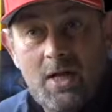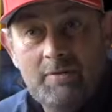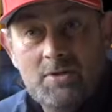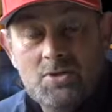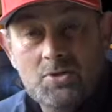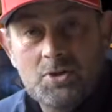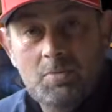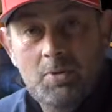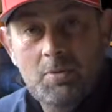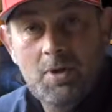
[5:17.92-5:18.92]
having such a
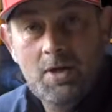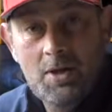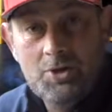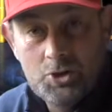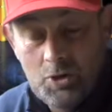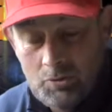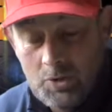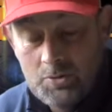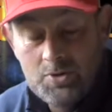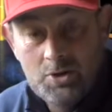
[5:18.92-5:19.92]
pub, and Joe
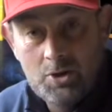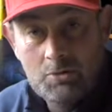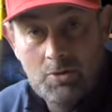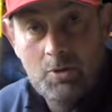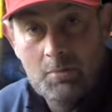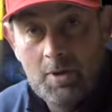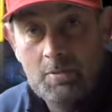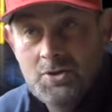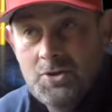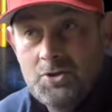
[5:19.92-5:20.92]
Root, we played
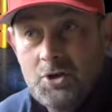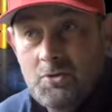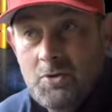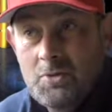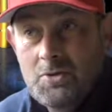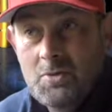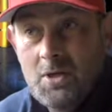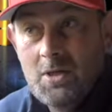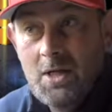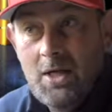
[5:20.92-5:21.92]
with Joe Root as
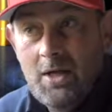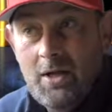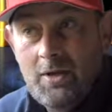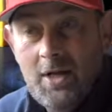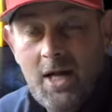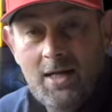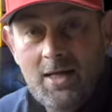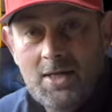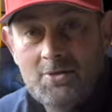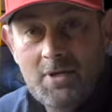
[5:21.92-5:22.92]
well. The
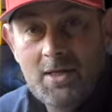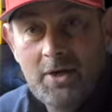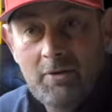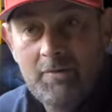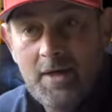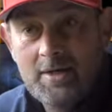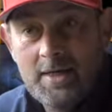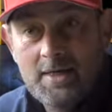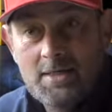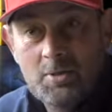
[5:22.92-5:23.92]
highlights really of that
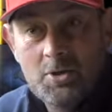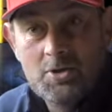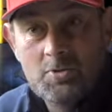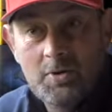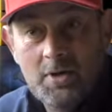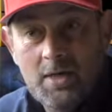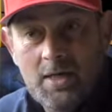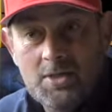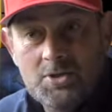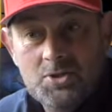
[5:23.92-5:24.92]
day, to be honest with you,
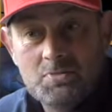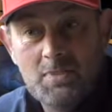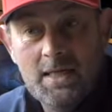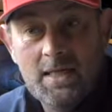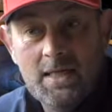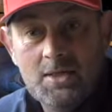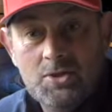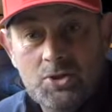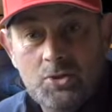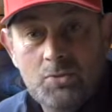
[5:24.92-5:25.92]
is just meeting
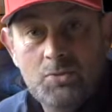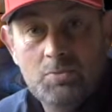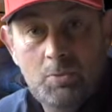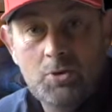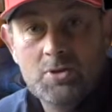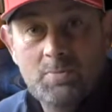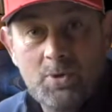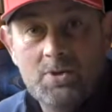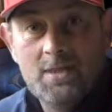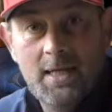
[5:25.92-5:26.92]
two sports
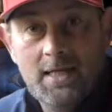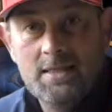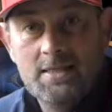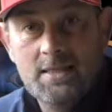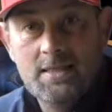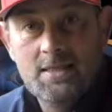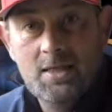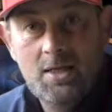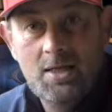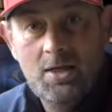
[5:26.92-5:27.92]
personalities
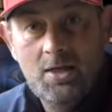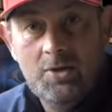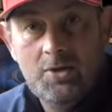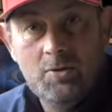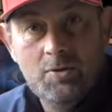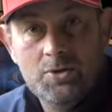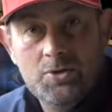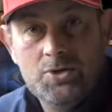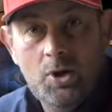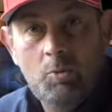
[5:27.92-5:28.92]
that were
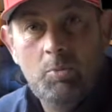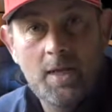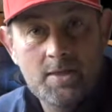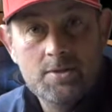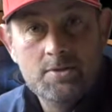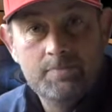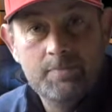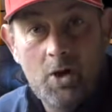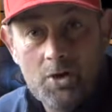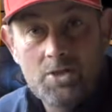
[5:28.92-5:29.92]
just so pleasant.
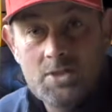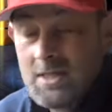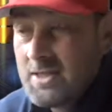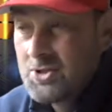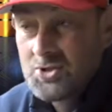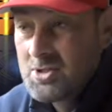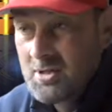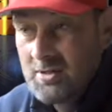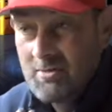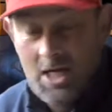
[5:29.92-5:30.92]
Honestly, just
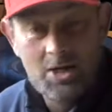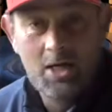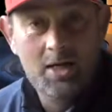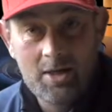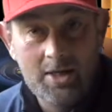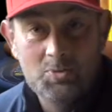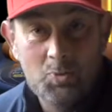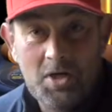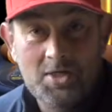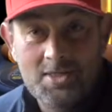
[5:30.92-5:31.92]
I can't
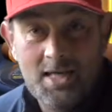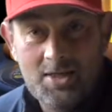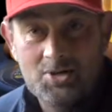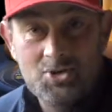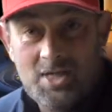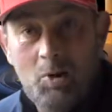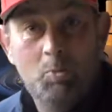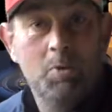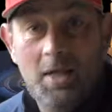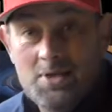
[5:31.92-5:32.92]
express just how
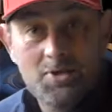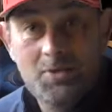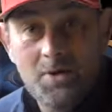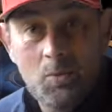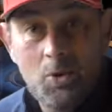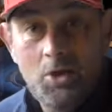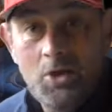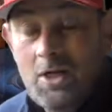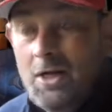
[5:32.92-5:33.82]
pleasant they were.